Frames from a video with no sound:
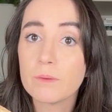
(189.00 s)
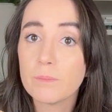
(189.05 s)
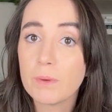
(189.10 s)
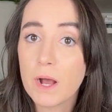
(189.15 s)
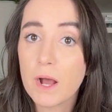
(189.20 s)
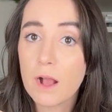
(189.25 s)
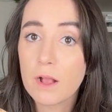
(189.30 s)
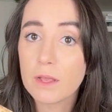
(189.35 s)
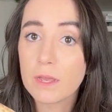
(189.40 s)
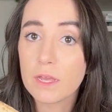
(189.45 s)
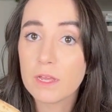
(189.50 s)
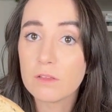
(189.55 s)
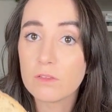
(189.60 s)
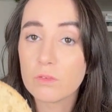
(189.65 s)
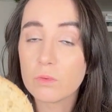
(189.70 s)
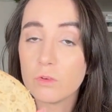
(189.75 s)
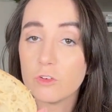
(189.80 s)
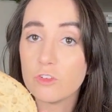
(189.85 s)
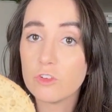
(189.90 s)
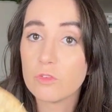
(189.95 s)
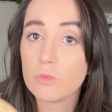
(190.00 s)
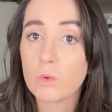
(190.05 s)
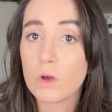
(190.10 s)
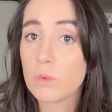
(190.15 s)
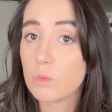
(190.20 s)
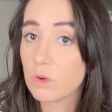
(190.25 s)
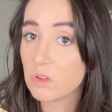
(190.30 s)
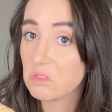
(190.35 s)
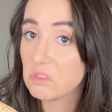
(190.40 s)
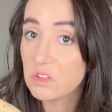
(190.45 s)
pockets, which is
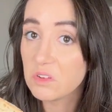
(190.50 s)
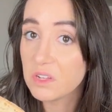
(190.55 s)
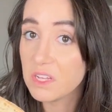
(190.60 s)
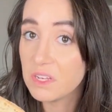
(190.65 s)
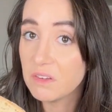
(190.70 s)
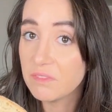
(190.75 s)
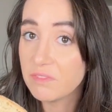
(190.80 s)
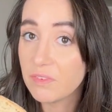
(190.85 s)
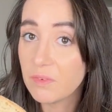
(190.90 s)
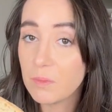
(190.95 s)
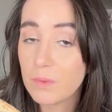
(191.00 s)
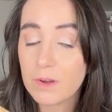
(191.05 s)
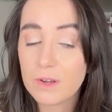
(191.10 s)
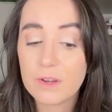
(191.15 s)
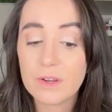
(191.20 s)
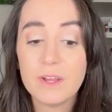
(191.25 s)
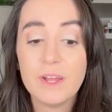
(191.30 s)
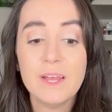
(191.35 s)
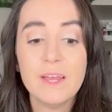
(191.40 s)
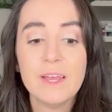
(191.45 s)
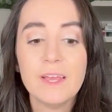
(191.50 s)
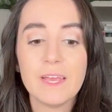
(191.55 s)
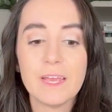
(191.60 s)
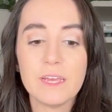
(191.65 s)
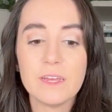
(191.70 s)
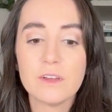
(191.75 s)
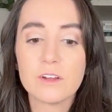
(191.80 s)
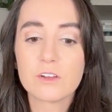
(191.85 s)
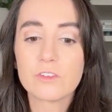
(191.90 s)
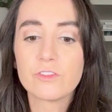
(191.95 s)
what we're looking for
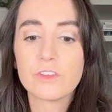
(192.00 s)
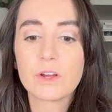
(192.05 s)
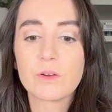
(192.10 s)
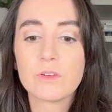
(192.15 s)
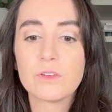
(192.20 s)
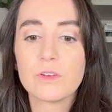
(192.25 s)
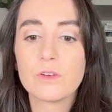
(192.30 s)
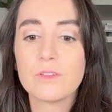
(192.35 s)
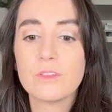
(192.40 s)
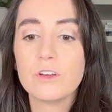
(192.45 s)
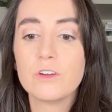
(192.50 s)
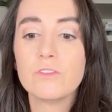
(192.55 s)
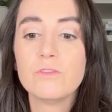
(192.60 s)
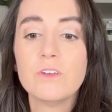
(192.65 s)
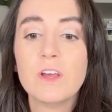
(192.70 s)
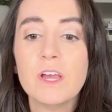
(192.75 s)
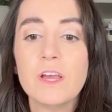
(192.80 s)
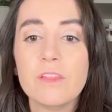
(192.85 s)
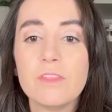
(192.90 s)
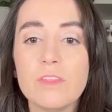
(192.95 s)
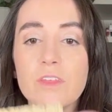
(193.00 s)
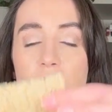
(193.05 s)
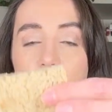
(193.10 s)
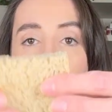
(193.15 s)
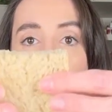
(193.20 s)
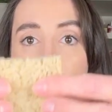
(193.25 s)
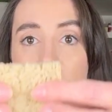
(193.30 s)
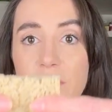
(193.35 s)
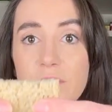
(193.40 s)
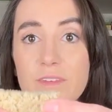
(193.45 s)
in our sourdough loaf. This
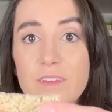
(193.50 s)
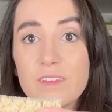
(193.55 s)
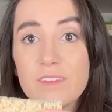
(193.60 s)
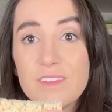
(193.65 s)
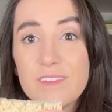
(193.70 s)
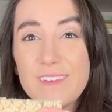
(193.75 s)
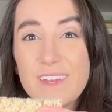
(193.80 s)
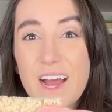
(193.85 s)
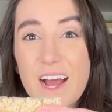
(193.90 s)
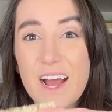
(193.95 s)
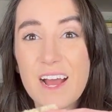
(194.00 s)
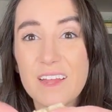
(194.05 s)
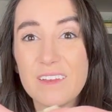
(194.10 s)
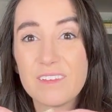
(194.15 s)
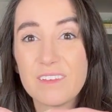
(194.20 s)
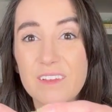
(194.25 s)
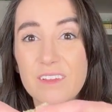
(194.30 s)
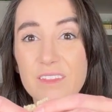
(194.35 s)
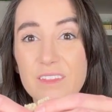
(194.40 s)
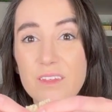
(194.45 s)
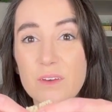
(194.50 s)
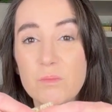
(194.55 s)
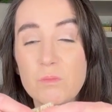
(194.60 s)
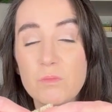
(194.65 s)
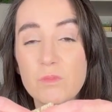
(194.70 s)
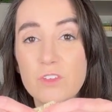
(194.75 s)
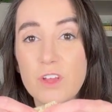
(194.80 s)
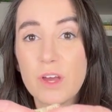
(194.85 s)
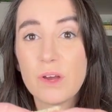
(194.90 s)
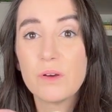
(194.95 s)
one does not. The
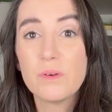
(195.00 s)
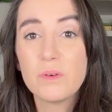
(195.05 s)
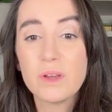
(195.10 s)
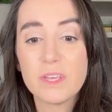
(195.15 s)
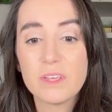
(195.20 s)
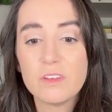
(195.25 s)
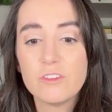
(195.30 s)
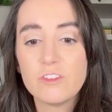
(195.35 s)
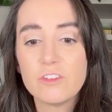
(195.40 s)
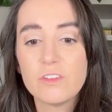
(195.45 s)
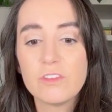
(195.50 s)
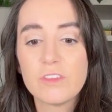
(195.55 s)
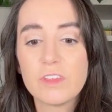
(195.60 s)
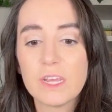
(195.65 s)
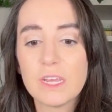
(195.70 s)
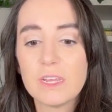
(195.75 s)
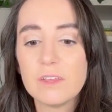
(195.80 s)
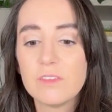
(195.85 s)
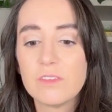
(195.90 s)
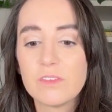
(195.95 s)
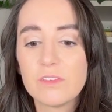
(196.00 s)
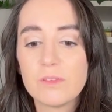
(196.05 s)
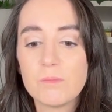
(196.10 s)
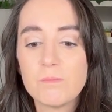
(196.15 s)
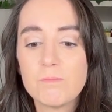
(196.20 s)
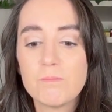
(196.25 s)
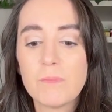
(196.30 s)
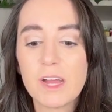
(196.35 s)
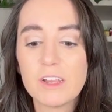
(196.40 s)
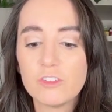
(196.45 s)
dough, it's
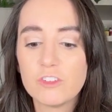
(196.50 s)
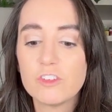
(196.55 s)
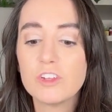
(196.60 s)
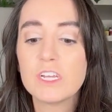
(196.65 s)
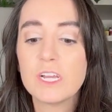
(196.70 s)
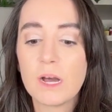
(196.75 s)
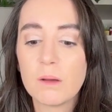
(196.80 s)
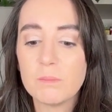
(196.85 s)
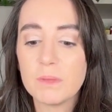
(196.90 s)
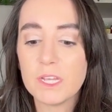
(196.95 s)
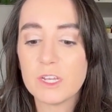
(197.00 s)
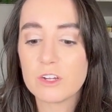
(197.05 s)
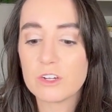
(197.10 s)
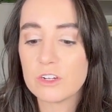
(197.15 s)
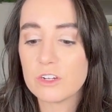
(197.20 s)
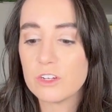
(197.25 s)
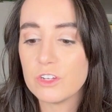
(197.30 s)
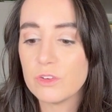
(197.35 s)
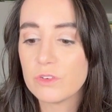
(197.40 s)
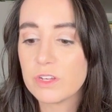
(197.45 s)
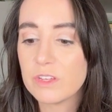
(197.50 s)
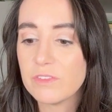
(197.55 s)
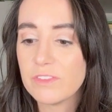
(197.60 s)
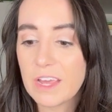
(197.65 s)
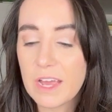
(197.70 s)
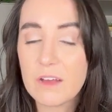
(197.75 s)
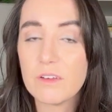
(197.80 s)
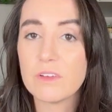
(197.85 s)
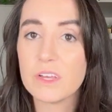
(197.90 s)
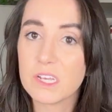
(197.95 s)
much gummier. You can
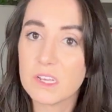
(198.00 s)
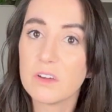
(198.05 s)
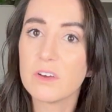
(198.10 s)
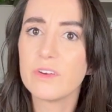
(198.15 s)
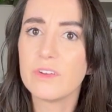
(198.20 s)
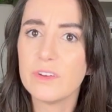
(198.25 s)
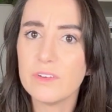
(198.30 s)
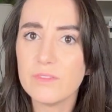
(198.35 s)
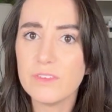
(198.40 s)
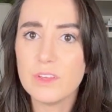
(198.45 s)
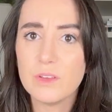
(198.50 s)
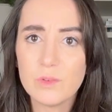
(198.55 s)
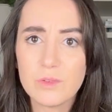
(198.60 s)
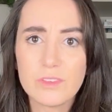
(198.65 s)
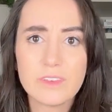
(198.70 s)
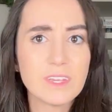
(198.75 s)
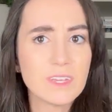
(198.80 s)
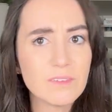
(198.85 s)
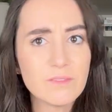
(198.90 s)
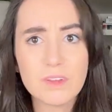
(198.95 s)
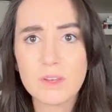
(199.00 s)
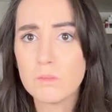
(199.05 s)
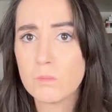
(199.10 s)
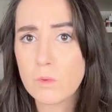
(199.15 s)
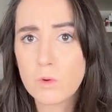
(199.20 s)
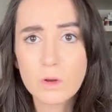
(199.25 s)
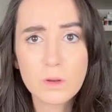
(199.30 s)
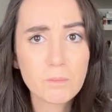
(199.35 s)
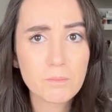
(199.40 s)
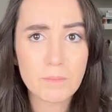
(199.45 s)
tell it could have used even
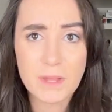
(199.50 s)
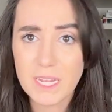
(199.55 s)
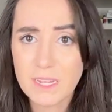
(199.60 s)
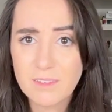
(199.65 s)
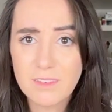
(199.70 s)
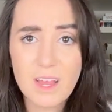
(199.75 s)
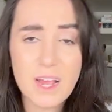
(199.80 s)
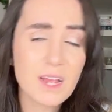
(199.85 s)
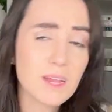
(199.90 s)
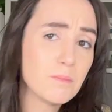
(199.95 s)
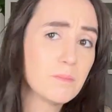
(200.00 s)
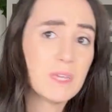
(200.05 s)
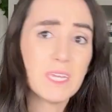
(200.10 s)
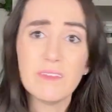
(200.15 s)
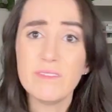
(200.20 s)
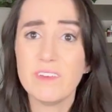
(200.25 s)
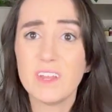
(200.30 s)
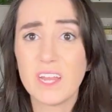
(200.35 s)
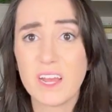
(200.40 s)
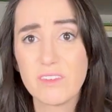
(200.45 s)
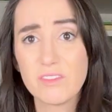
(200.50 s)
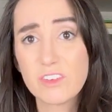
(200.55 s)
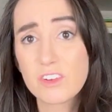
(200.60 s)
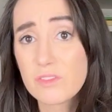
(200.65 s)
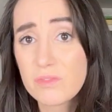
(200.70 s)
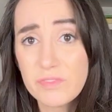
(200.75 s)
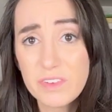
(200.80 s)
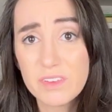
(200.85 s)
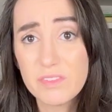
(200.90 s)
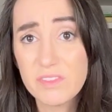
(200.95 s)
more bake time even after
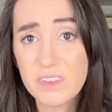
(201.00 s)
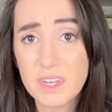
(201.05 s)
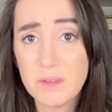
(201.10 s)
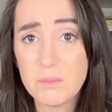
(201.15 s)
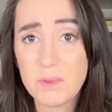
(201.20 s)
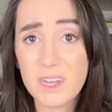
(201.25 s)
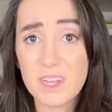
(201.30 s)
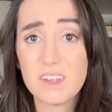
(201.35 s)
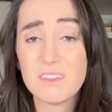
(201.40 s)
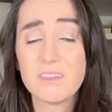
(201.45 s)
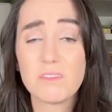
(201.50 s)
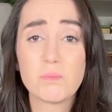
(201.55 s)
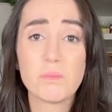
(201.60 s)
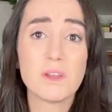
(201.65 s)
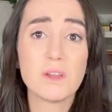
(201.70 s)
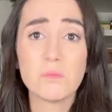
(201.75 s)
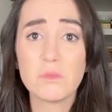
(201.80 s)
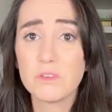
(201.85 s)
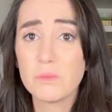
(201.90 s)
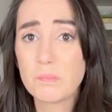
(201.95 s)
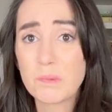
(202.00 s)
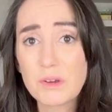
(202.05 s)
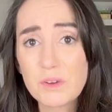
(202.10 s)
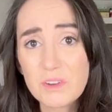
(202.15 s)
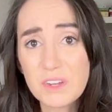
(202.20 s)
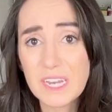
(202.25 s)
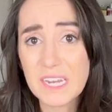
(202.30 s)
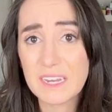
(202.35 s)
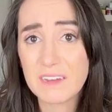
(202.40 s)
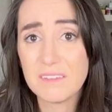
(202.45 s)
50 minutes, but it was
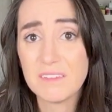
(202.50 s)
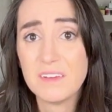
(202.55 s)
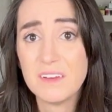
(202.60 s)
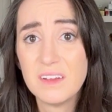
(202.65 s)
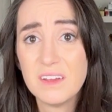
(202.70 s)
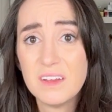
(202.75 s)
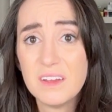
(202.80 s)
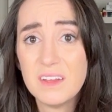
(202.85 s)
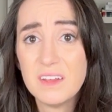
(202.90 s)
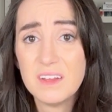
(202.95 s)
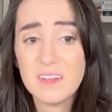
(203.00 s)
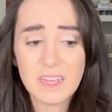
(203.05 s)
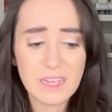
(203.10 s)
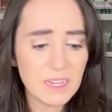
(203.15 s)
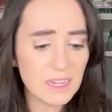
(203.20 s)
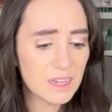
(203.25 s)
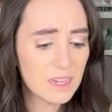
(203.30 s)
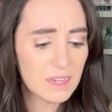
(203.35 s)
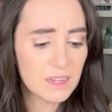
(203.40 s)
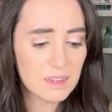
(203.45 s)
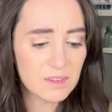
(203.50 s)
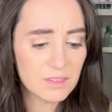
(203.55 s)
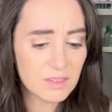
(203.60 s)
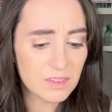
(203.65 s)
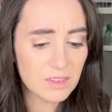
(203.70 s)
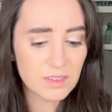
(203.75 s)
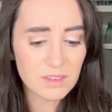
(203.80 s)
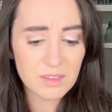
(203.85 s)
burning. And